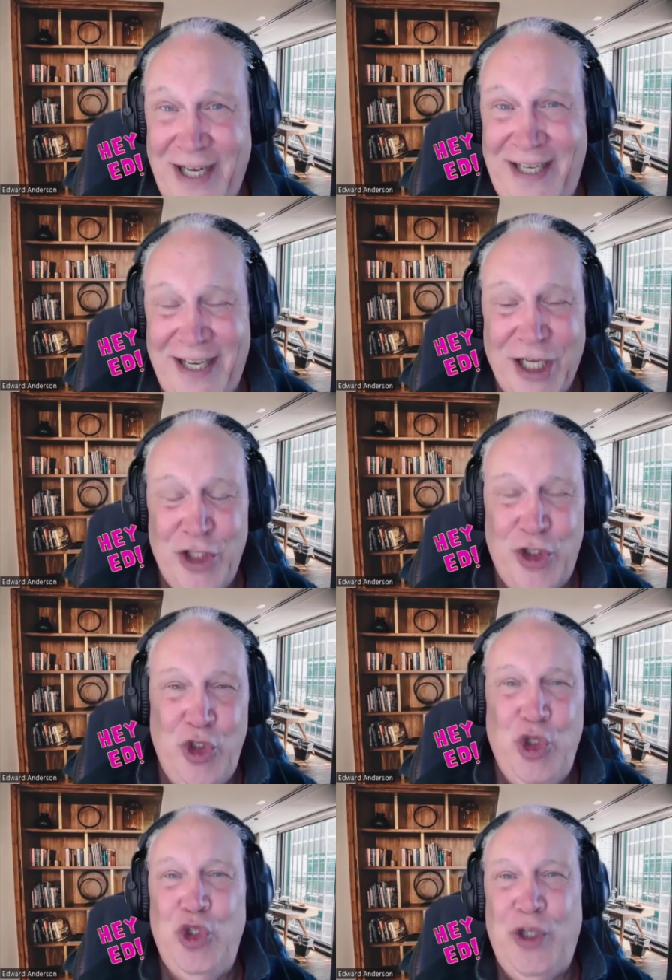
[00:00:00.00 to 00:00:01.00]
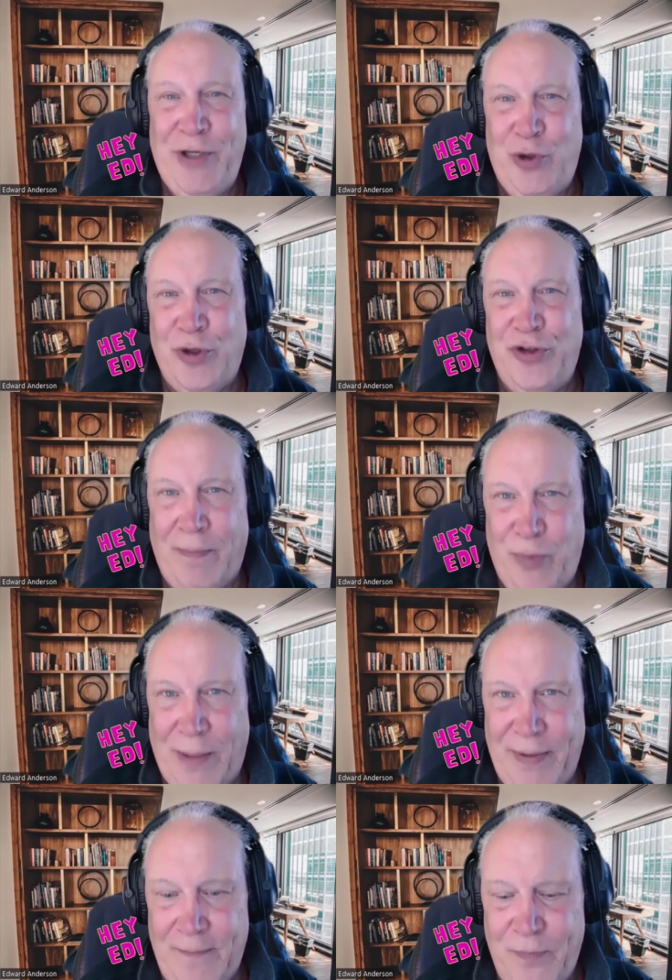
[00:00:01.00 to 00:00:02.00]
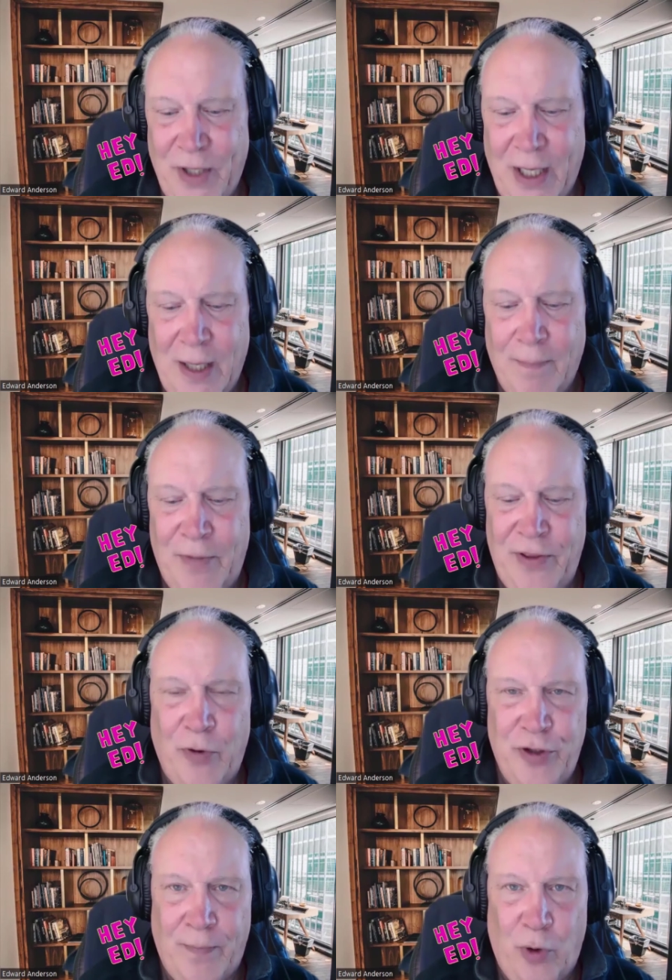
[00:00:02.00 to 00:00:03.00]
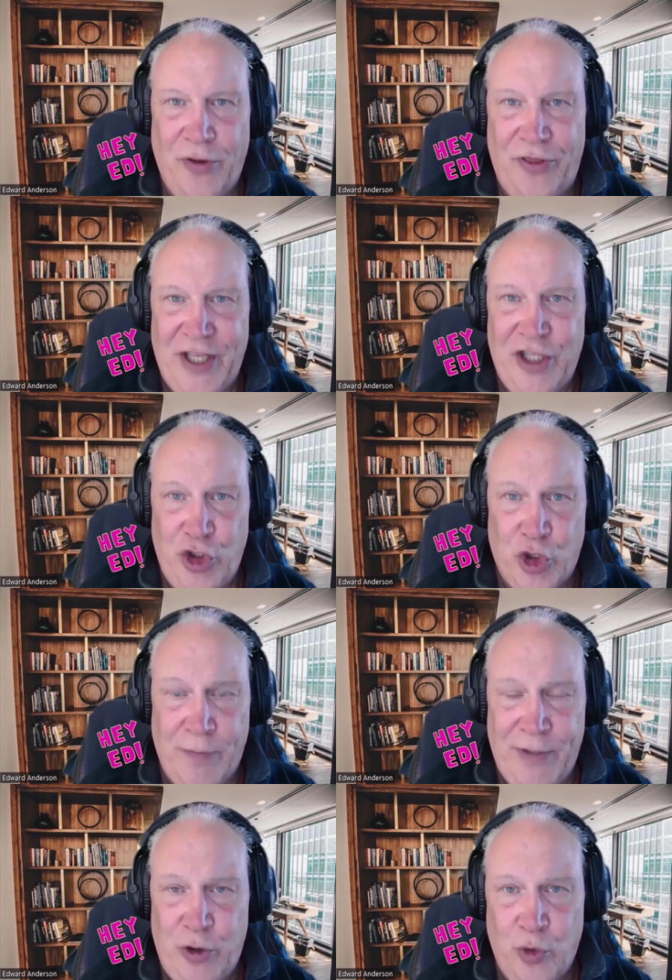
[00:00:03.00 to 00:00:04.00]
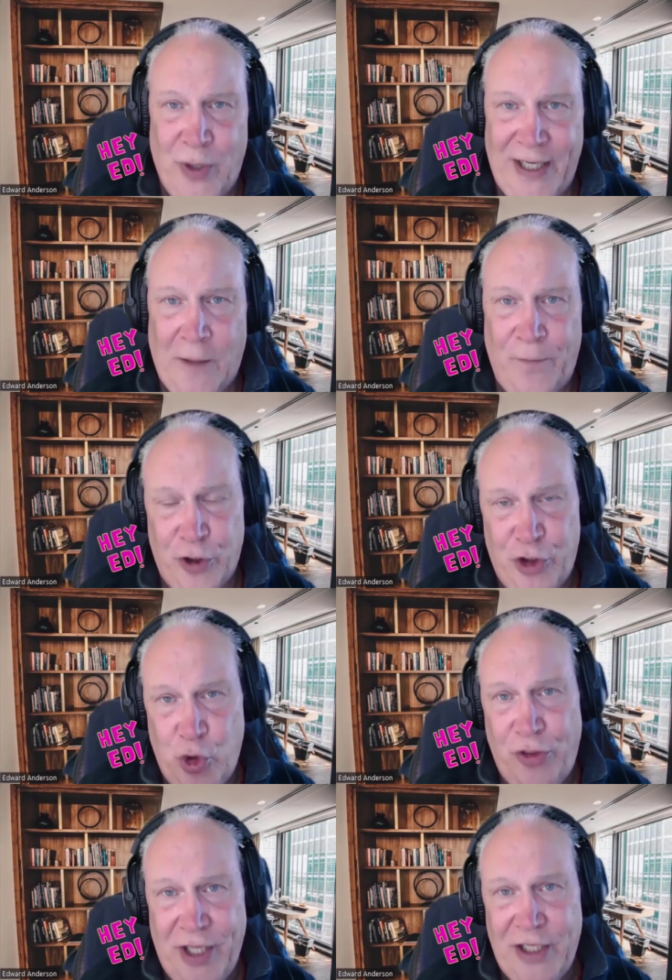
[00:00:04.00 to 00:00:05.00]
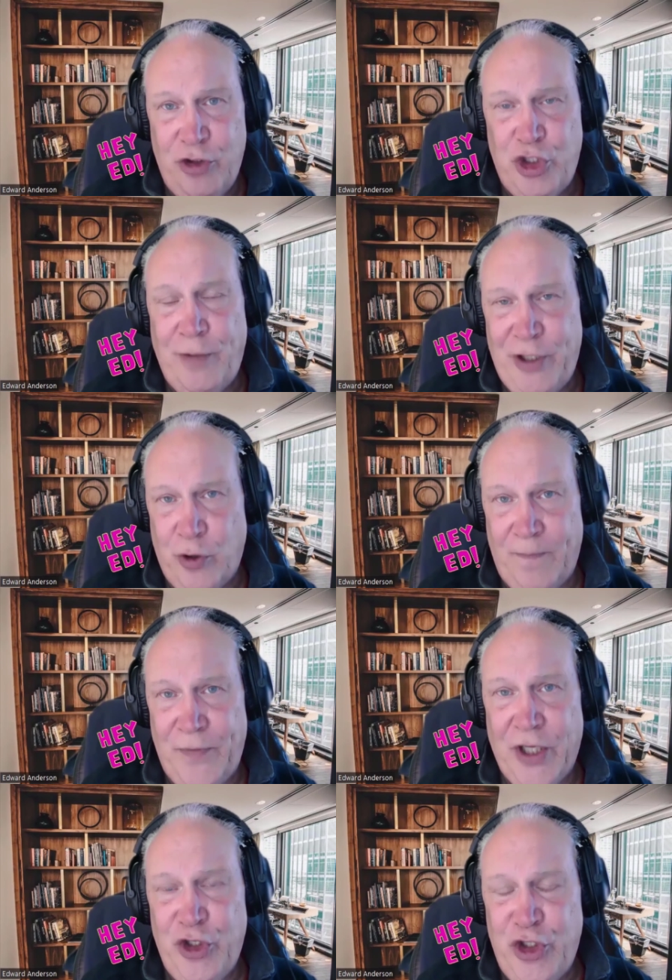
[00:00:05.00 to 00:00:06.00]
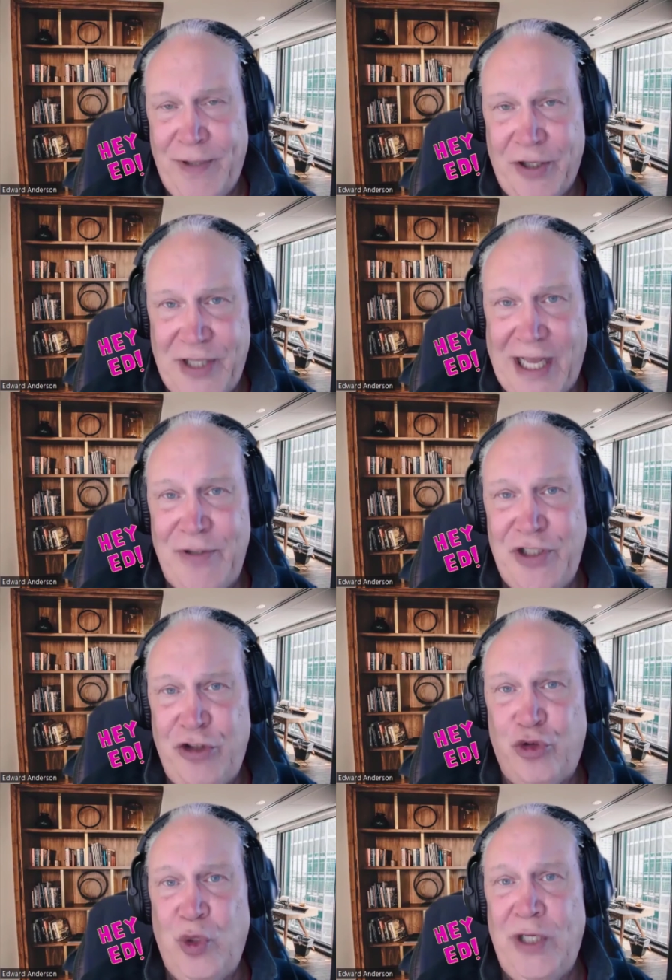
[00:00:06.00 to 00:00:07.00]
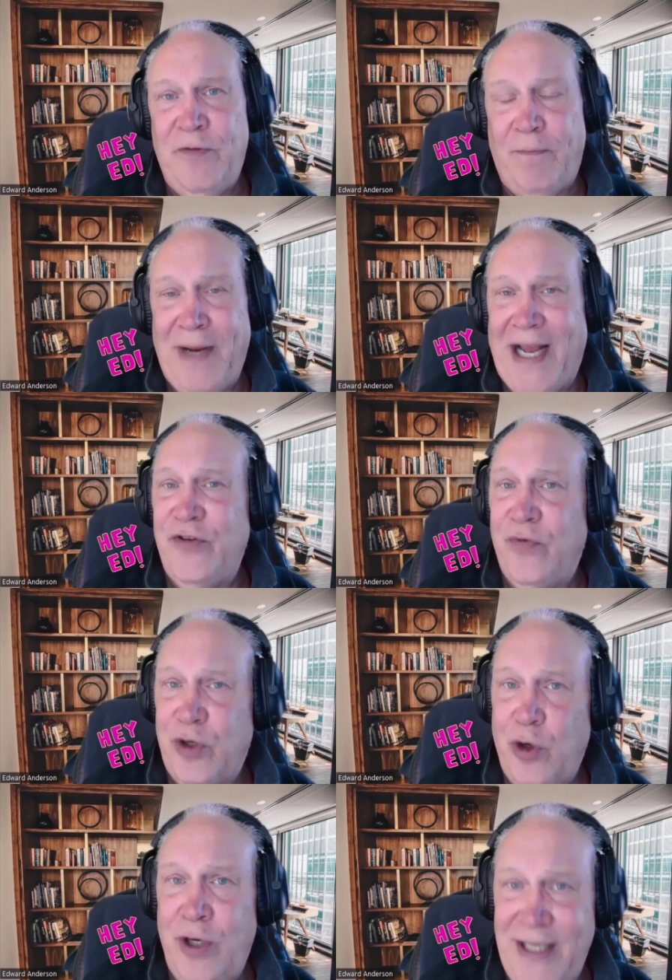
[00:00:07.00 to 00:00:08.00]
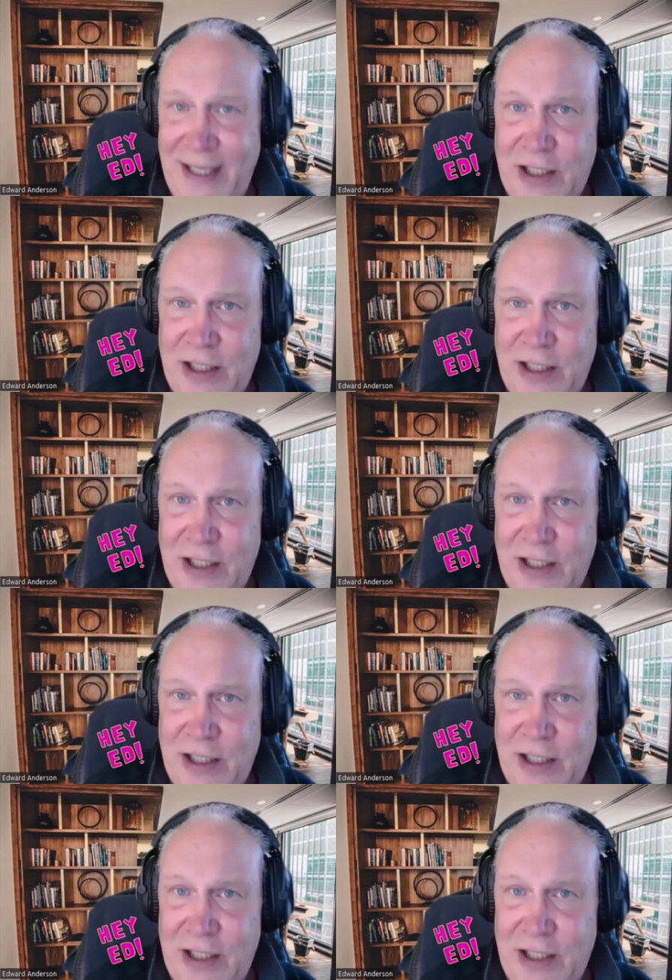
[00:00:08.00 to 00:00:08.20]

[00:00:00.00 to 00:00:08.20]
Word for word: right? So you should be doing some prepping. But the most important thing that you can be doing right now, there are two things you should be doing. You should be establishing streams of passive recurring